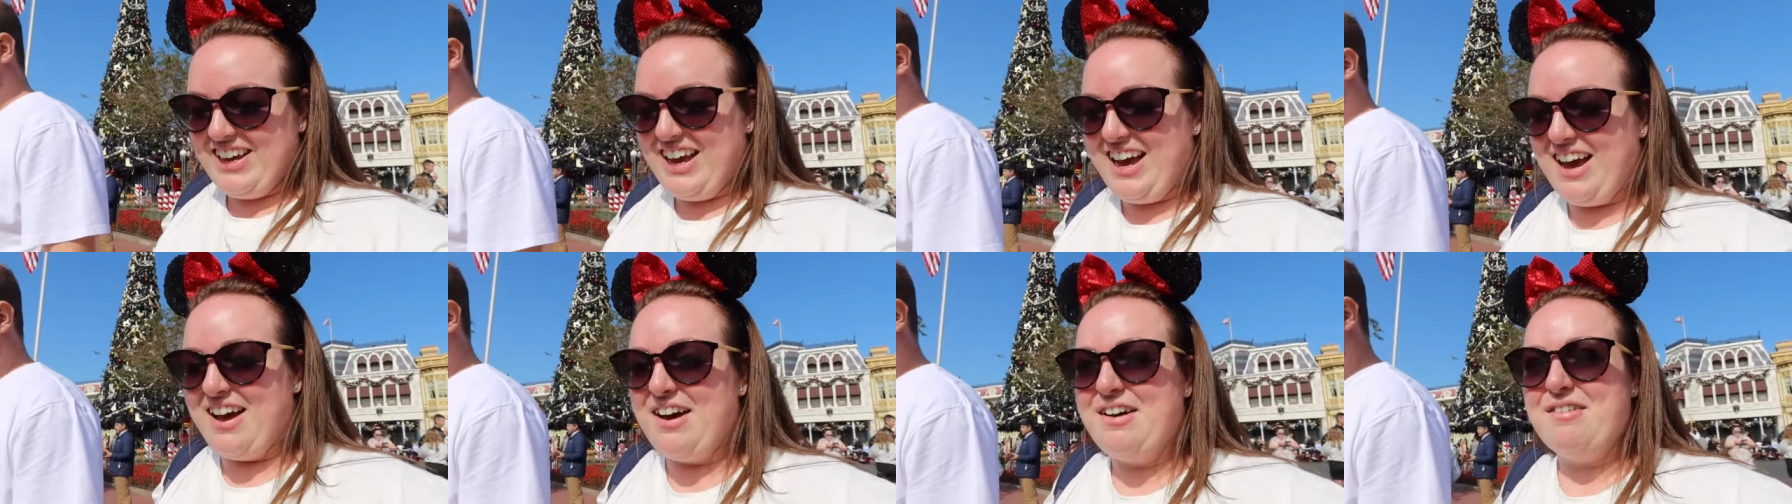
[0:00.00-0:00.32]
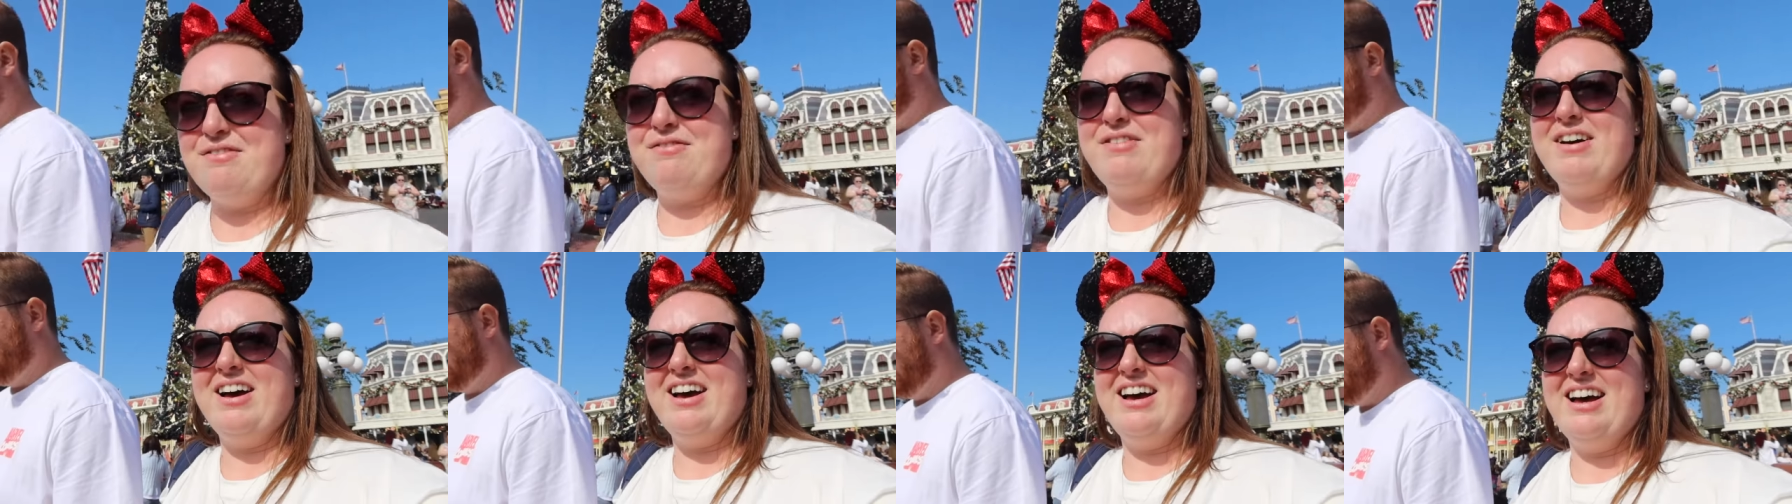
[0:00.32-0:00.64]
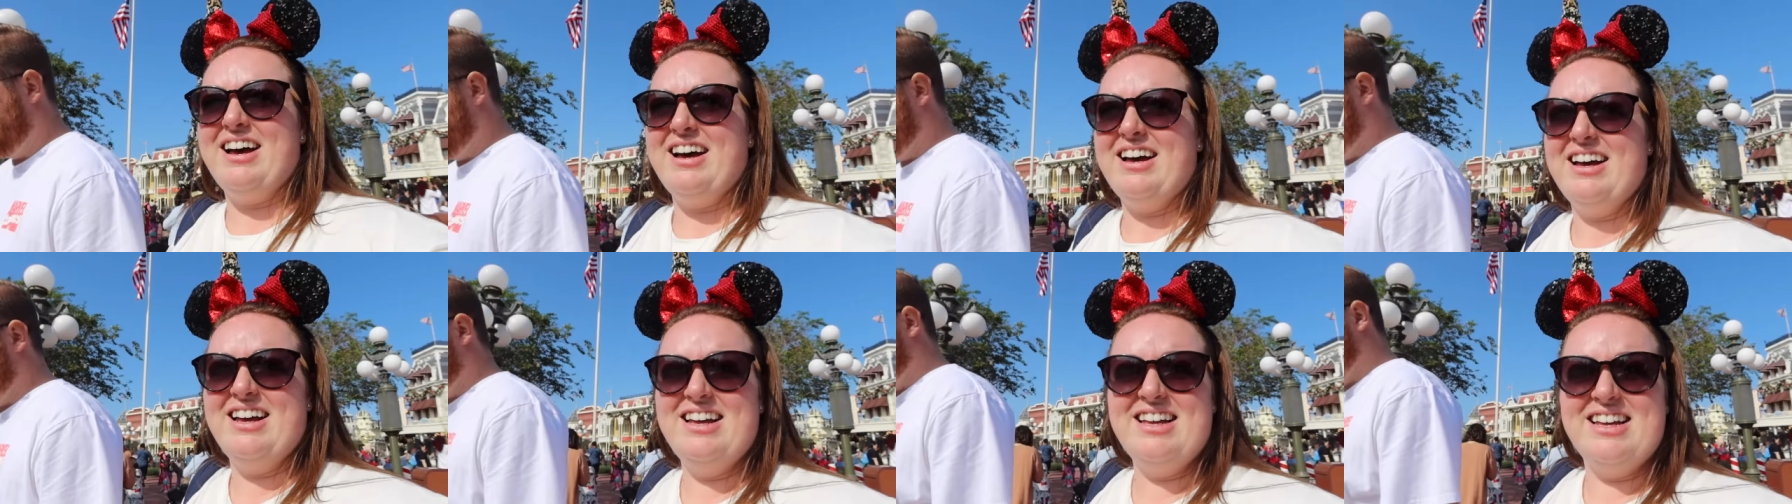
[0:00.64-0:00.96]
have
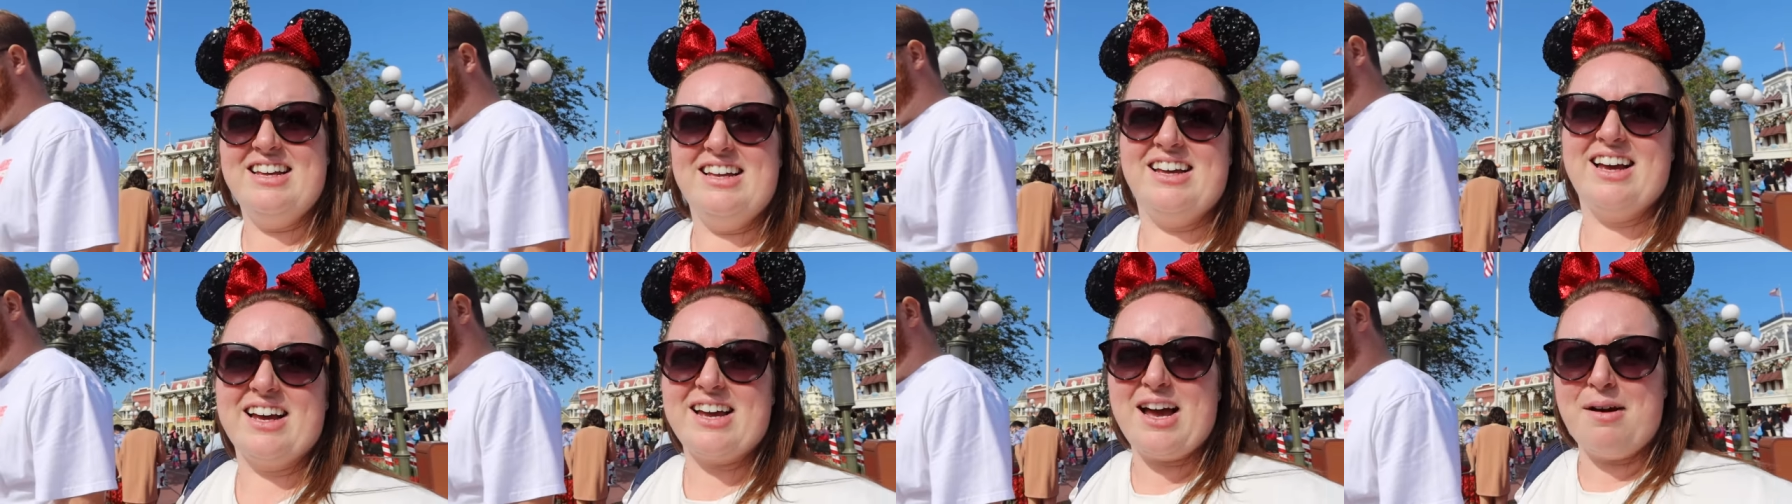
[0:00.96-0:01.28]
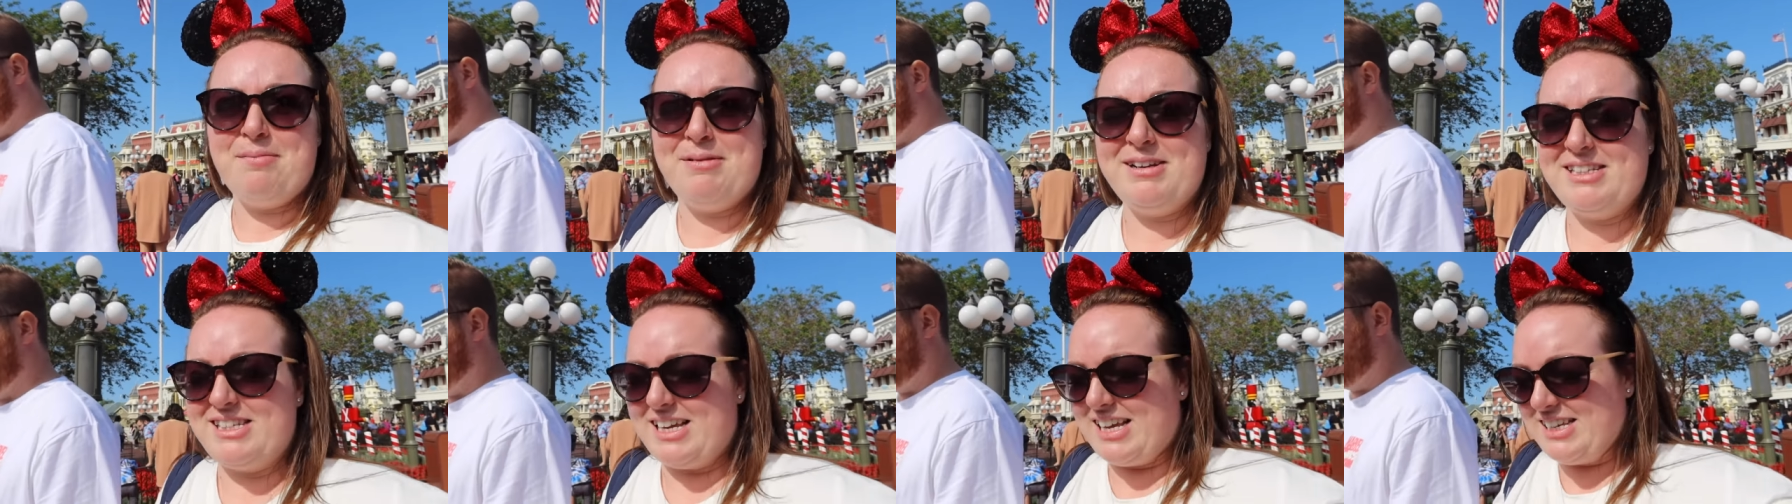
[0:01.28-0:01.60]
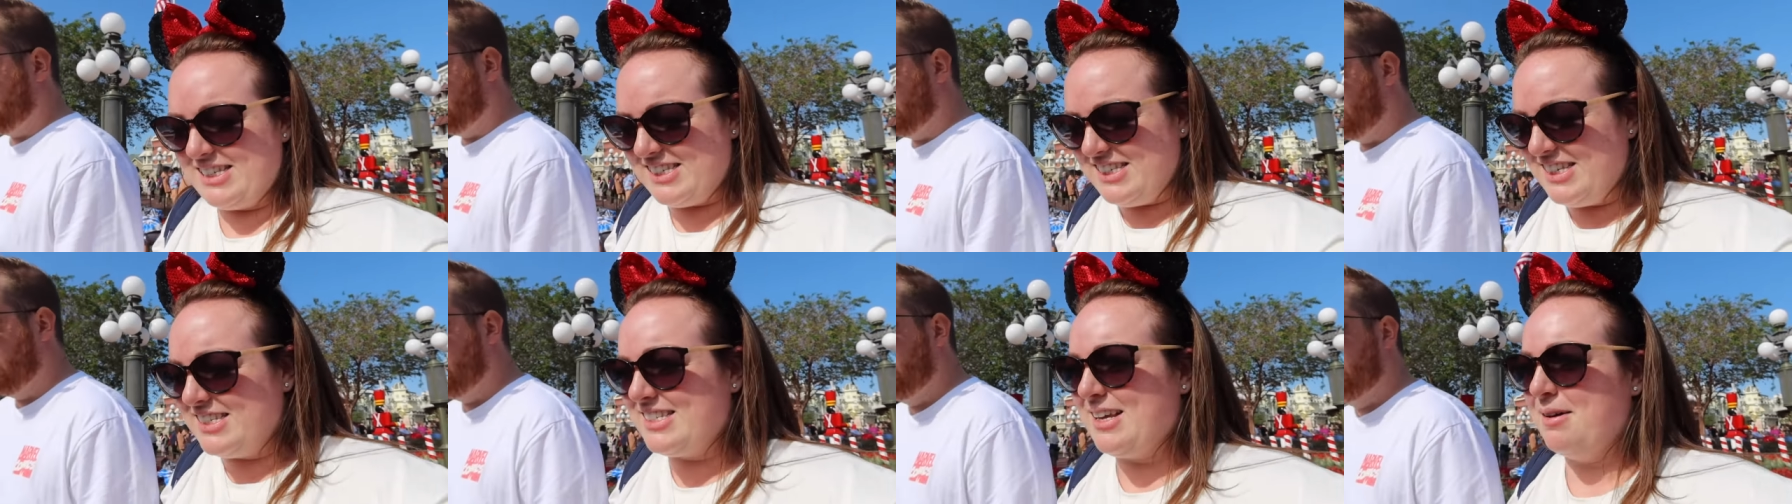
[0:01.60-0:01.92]
uh, a couple of
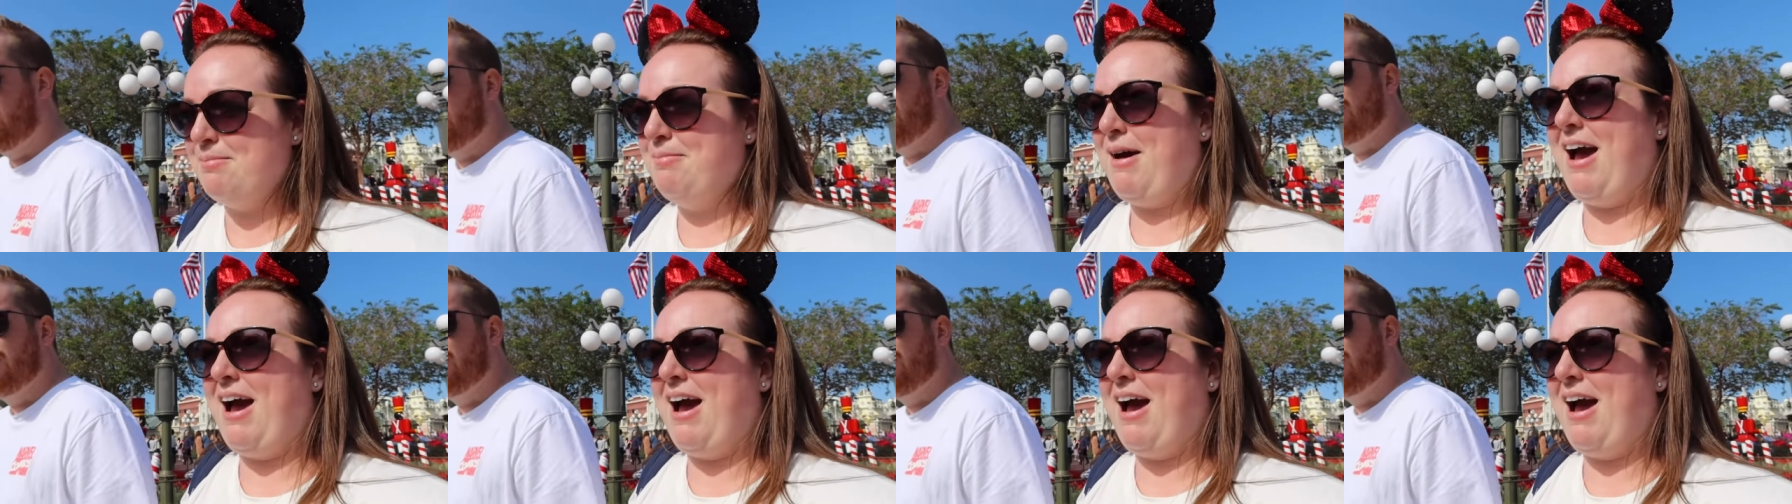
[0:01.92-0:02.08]
days in Disneyland